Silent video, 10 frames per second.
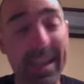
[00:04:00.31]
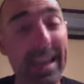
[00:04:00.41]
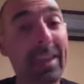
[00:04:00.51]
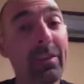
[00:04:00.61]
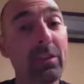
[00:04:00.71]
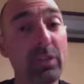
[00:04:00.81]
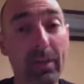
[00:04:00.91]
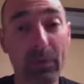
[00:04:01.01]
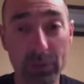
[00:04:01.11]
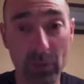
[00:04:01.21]
and the
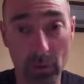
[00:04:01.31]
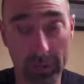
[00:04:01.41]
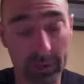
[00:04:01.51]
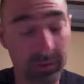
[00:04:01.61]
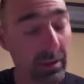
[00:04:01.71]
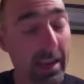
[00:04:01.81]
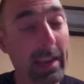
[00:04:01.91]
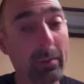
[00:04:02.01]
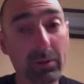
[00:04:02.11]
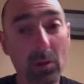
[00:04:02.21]
Jeffersonians. The
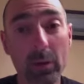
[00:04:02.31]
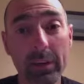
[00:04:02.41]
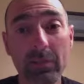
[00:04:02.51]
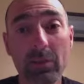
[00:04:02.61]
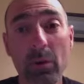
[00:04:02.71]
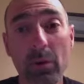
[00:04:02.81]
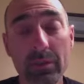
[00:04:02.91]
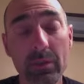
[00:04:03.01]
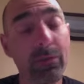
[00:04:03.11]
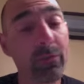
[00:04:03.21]
Hamiltonians are known
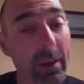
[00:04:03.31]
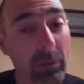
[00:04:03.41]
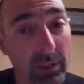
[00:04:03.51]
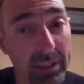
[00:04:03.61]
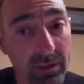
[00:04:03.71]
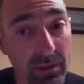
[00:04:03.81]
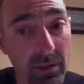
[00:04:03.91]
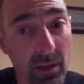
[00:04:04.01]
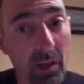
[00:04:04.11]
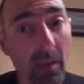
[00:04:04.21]
as the
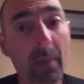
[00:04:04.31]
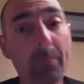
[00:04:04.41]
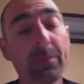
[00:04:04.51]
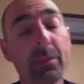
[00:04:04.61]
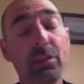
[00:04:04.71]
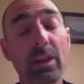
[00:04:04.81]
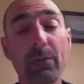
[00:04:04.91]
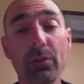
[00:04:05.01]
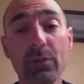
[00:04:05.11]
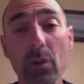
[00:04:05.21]
Federalists, the
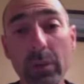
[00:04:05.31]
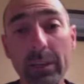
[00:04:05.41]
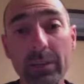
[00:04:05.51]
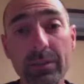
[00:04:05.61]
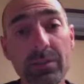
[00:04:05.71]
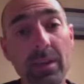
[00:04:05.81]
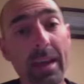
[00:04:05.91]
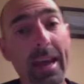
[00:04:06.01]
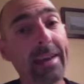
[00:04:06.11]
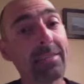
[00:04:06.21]
Jeffersonians
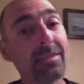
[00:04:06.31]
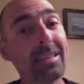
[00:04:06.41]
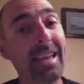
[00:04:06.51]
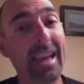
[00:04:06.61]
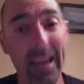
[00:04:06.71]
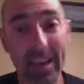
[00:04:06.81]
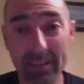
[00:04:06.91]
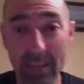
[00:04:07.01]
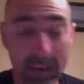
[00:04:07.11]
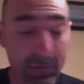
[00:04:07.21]
as the
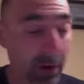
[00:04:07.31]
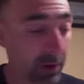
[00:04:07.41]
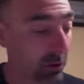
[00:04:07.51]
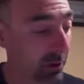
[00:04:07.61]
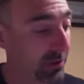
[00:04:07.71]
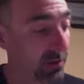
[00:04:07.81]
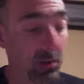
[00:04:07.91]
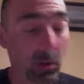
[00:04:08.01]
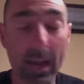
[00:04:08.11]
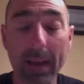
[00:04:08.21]
Anti Federalists.
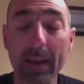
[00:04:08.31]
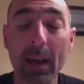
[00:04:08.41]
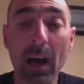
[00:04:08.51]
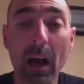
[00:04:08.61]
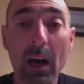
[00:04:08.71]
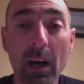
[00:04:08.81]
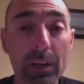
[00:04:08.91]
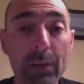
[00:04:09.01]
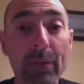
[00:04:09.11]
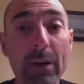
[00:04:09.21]
Okay?
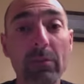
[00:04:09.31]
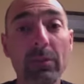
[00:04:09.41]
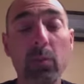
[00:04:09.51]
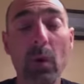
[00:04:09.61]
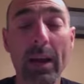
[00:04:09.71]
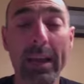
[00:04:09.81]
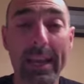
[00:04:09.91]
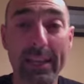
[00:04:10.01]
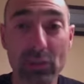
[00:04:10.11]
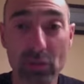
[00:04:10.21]
Uh, the Federalists want
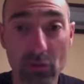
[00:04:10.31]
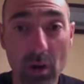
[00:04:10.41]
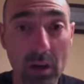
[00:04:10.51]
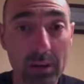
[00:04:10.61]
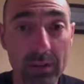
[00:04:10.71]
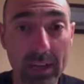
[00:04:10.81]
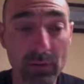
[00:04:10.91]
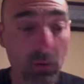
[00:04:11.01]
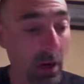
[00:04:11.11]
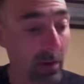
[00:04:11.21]
a strong
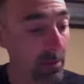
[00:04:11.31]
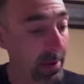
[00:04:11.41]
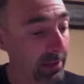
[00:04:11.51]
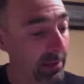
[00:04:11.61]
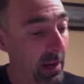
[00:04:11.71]
central government.